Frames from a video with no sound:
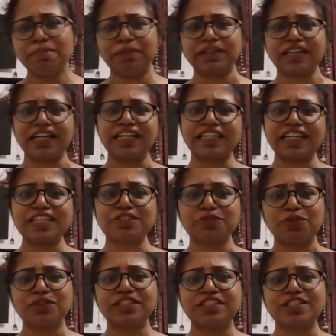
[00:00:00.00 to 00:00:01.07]
but I at least
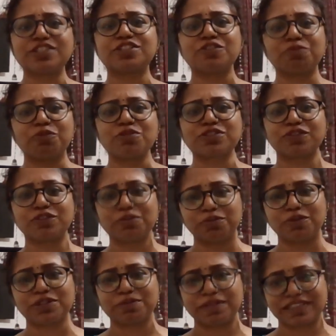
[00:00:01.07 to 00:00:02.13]
know just of most of the
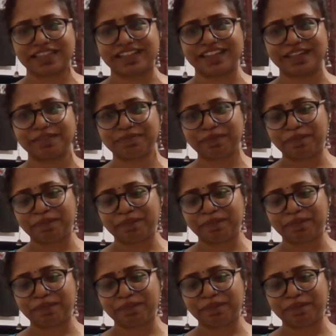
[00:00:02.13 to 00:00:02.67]
books basically.